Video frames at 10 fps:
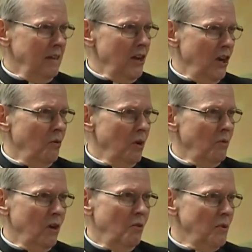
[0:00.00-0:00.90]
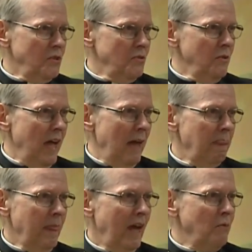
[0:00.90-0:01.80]
You know, we would always do that,
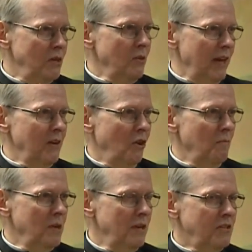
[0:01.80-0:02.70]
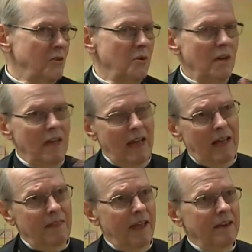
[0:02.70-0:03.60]
and we do that in Albany too
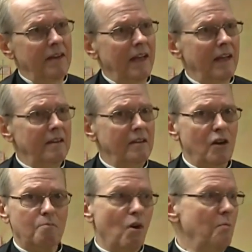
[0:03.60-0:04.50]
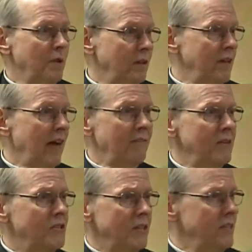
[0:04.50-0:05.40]
and then uh, you know appropriately,
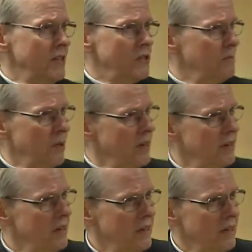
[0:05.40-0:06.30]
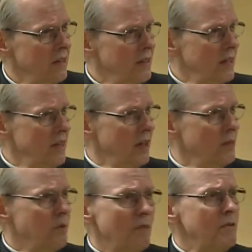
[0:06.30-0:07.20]
obviously discipline the uh,
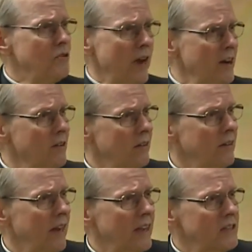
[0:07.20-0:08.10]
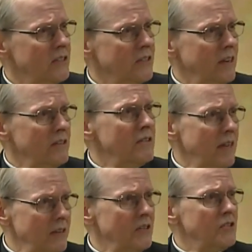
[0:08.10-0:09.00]
the perpetrator as as is
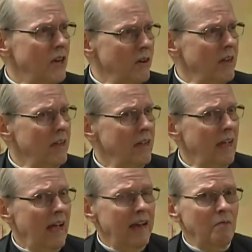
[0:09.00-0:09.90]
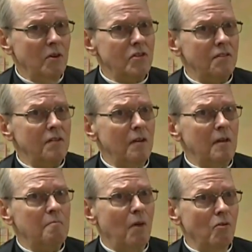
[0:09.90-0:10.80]
necessary. And it was a,
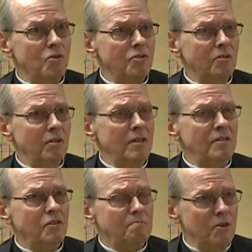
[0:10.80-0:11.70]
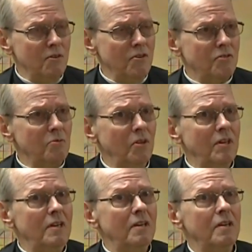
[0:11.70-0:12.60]
a, emotionally,
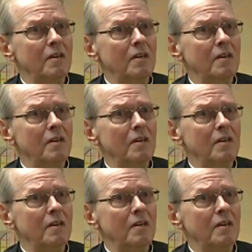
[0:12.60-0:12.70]
spiritually,